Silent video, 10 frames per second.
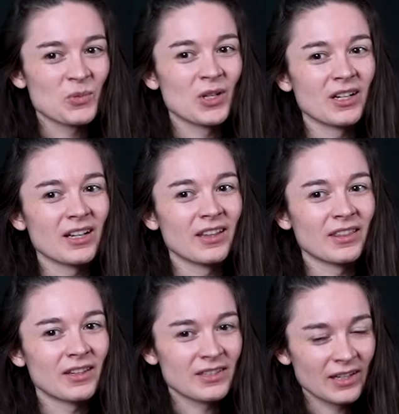but
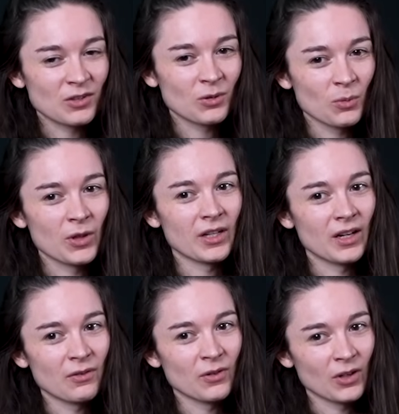the central one that
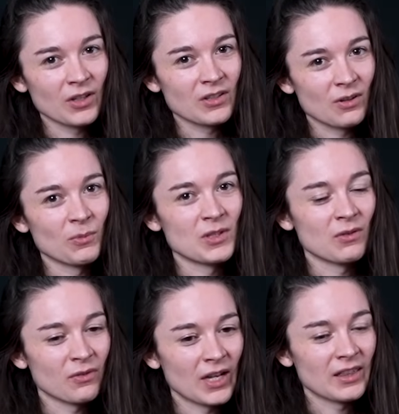I focused on was
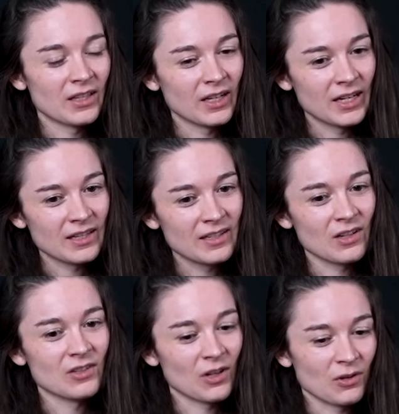the fact that it
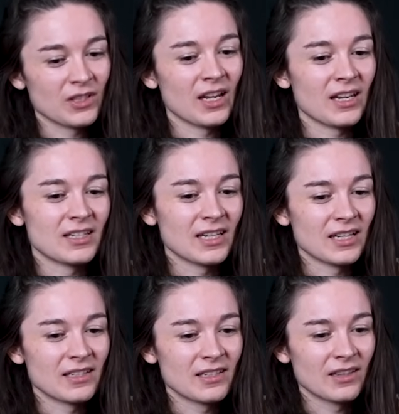
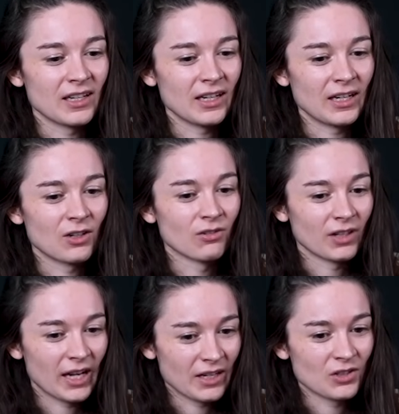associated the
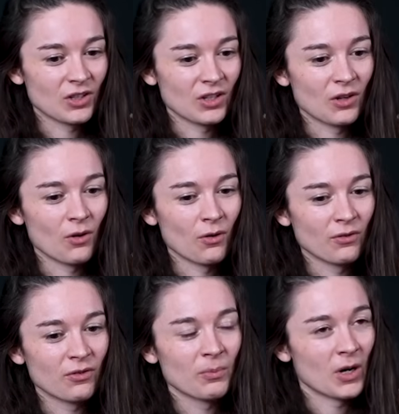creation
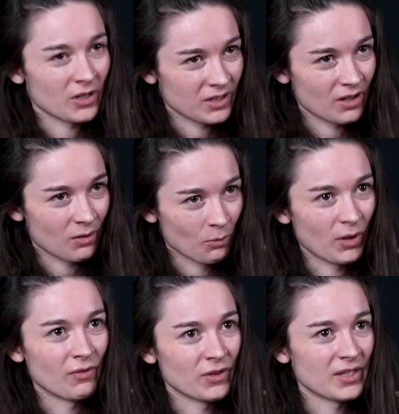of Pakistan
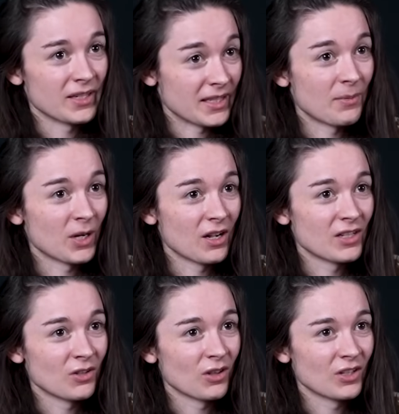with this Islamic
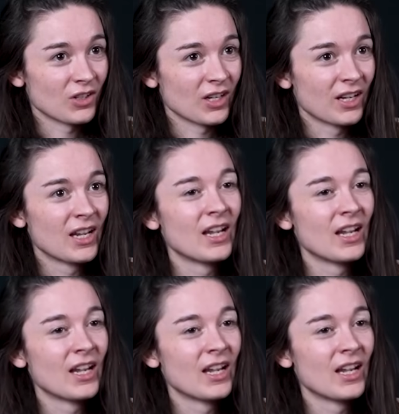ideology.